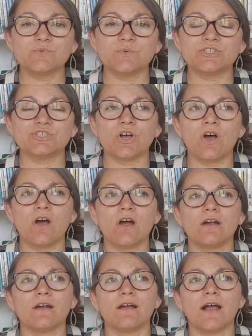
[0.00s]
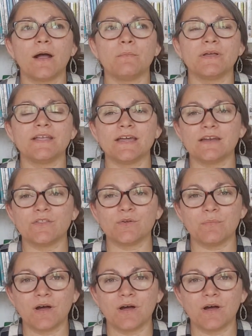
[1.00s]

which are, um, again, another